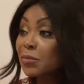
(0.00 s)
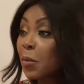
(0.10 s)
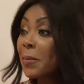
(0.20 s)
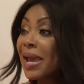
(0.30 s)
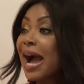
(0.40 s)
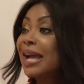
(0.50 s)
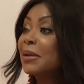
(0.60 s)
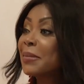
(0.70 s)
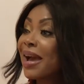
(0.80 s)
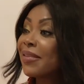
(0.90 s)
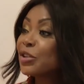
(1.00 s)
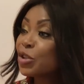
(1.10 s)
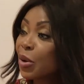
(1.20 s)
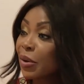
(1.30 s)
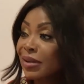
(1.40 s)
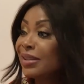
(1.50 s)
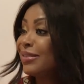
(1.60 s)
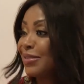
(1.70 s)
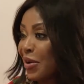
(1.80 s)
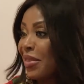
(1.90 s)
he won't be hiding behind the door. You didn't know